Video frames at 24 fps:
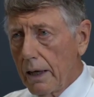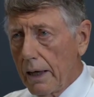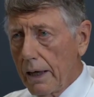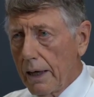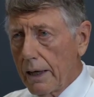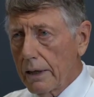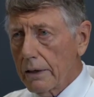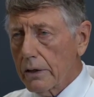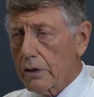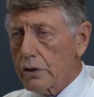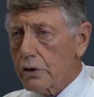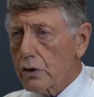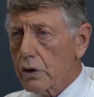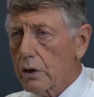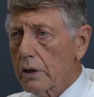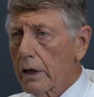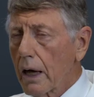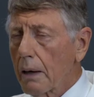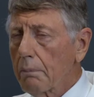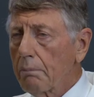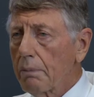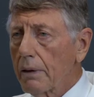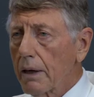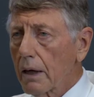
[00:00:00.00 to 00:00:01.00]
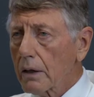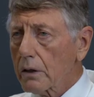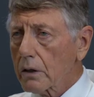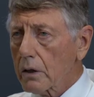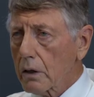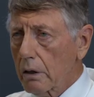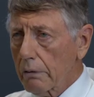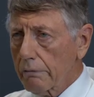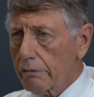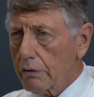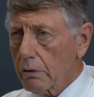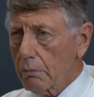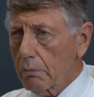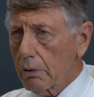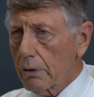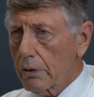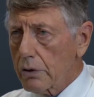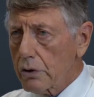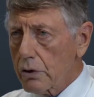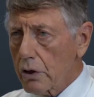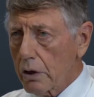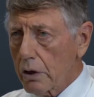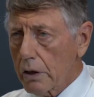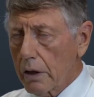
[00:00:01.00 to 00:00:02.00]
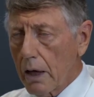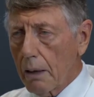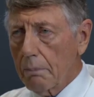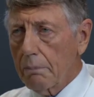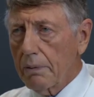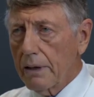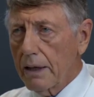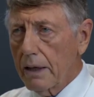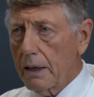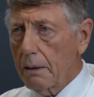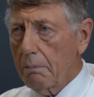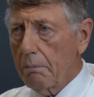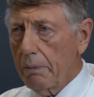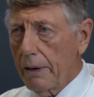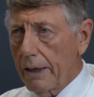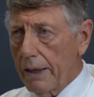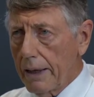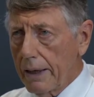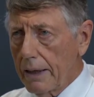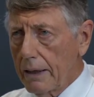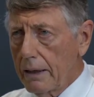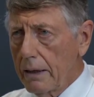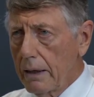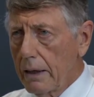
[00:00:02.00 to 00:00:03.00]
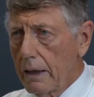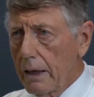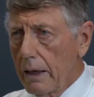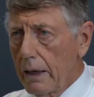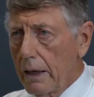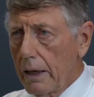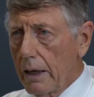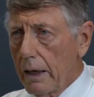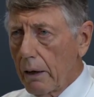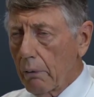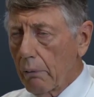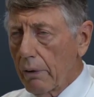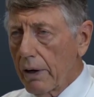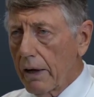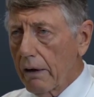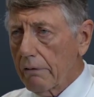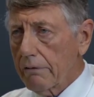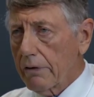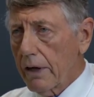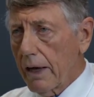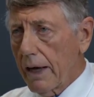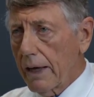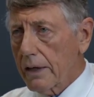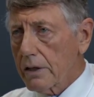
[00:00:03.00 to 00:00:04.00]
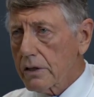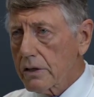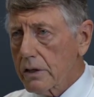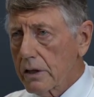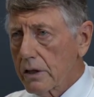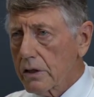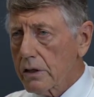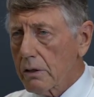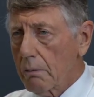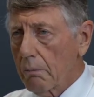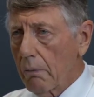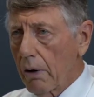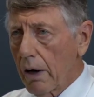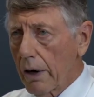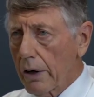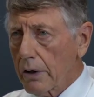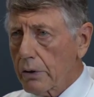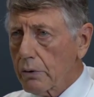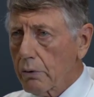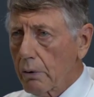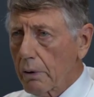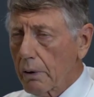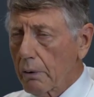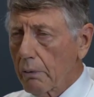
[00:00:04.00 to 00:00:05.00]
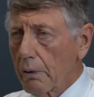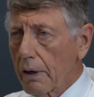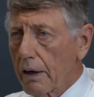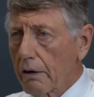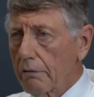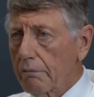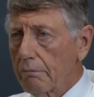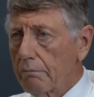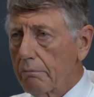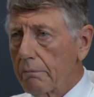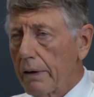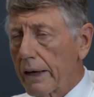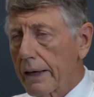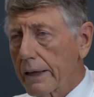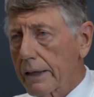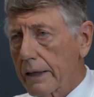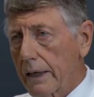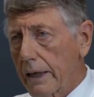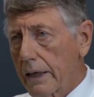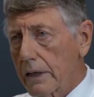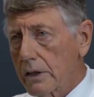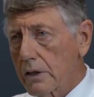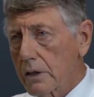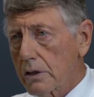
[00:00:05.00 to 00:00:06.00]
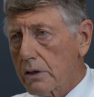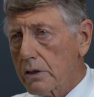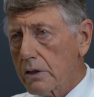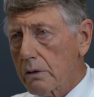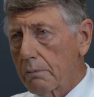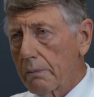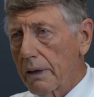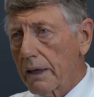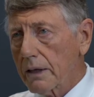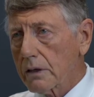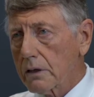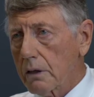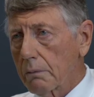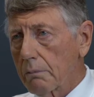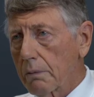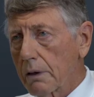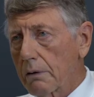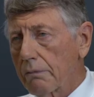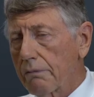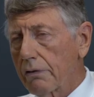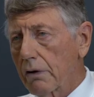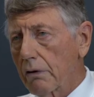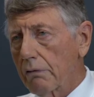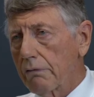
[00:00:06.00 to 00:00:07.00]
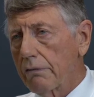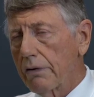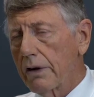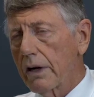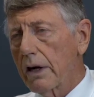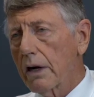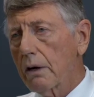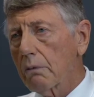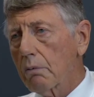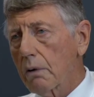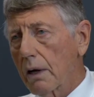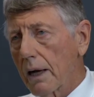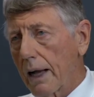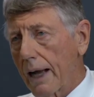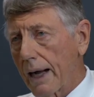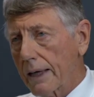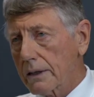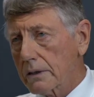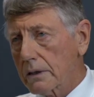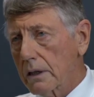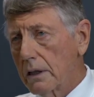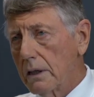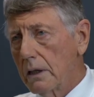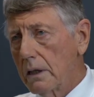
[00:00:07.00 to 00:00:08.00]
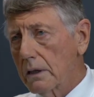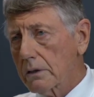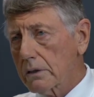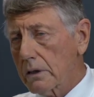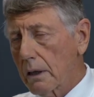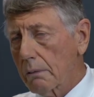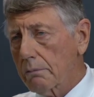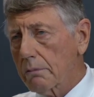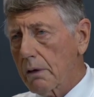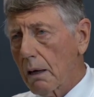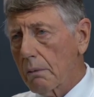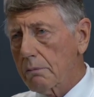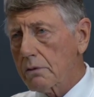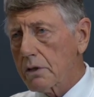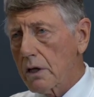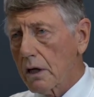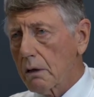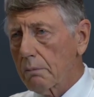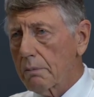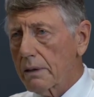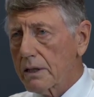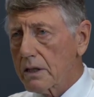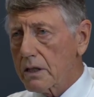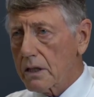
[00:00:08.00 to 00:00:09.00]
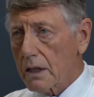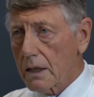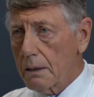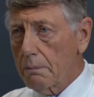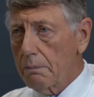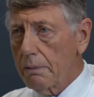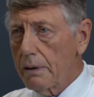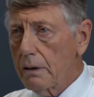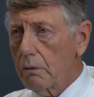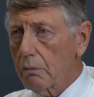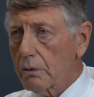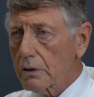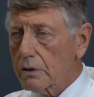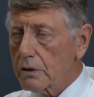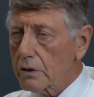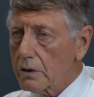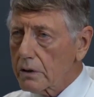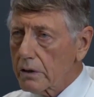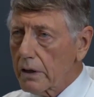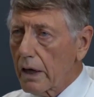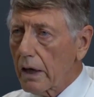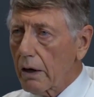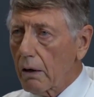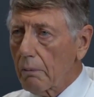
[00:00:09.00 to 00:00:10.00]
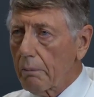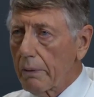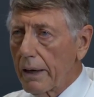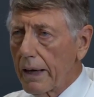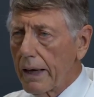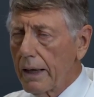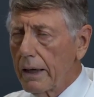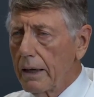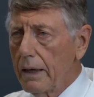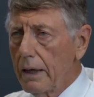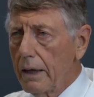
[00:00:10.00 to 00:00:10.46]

And it should not be uncomfortable, there should not be any pain. And we have the anesthesia monitoring, we have medications to make somebody feel very relaxed, sometimes a little bit sleepy, which is not all bad.